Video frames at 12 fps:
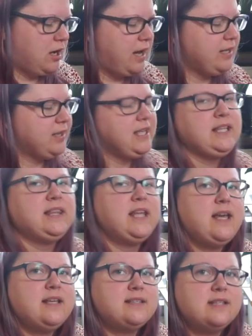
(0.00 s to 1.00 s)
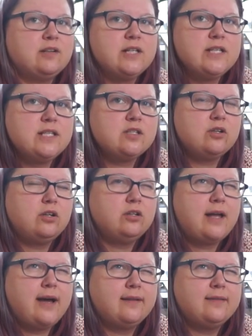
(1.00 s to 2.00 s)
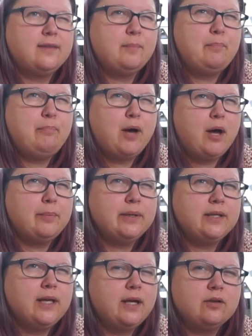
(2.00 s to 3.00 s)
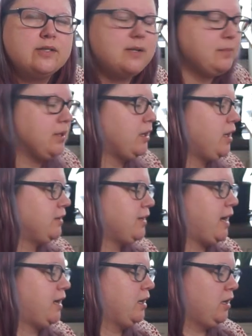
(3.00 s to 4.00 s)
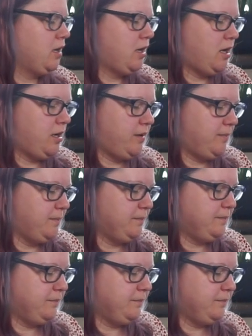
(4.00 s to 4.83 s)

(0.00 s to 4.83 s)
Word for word: I think the series is called like the Bourbon Kid or something like that um,